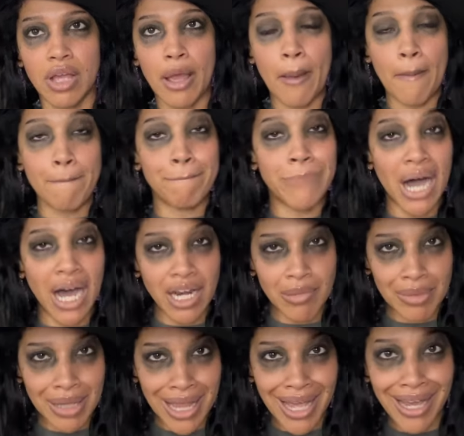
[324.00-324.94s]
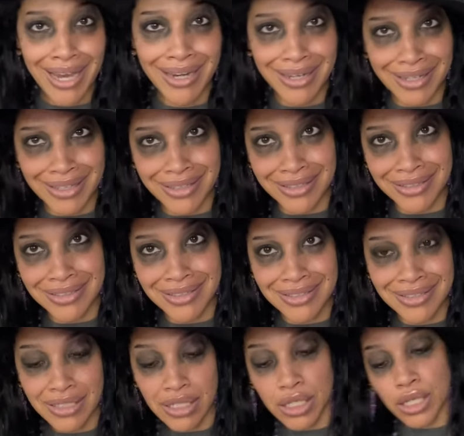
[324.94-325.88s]
Bottom line
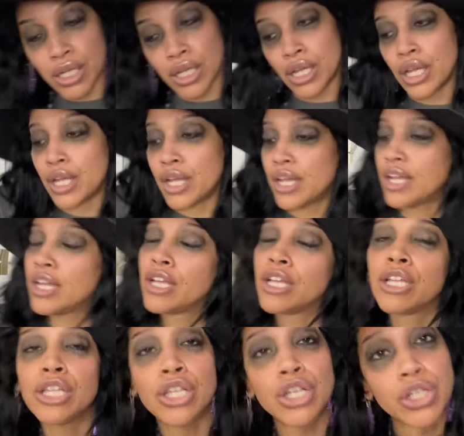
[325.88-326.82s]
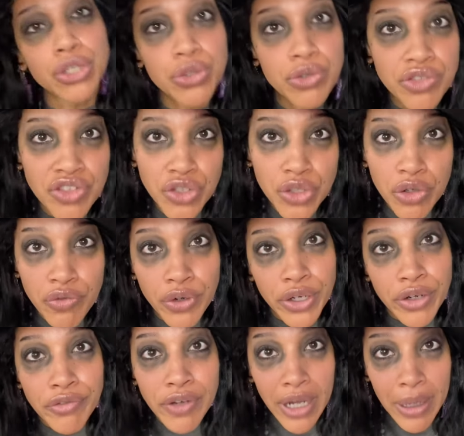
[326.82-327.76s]
is, they're using you for
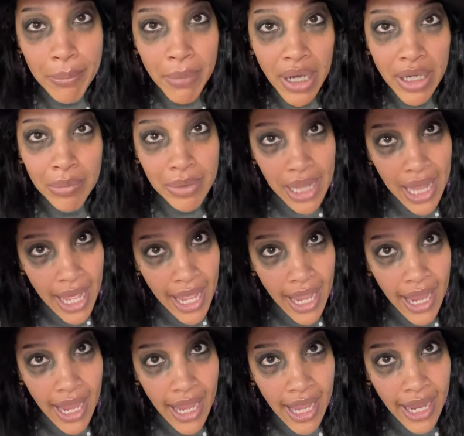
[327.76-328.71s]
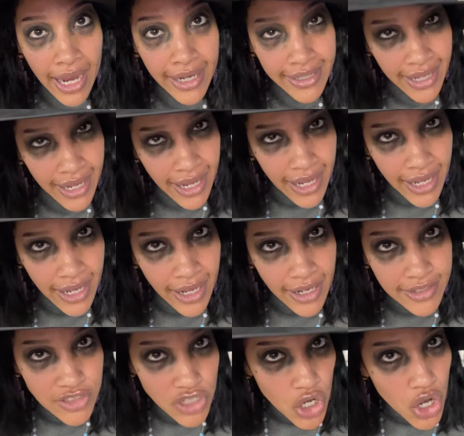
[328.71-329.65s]
your fucking bottom line,
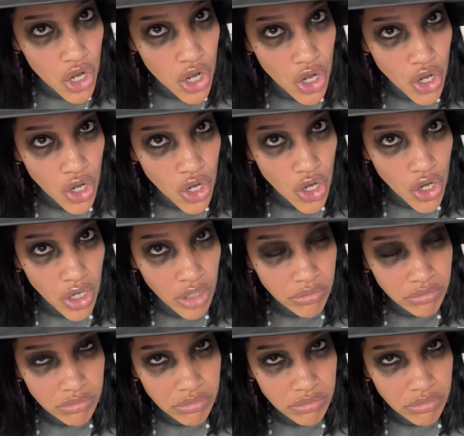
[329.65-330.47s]
Cancer.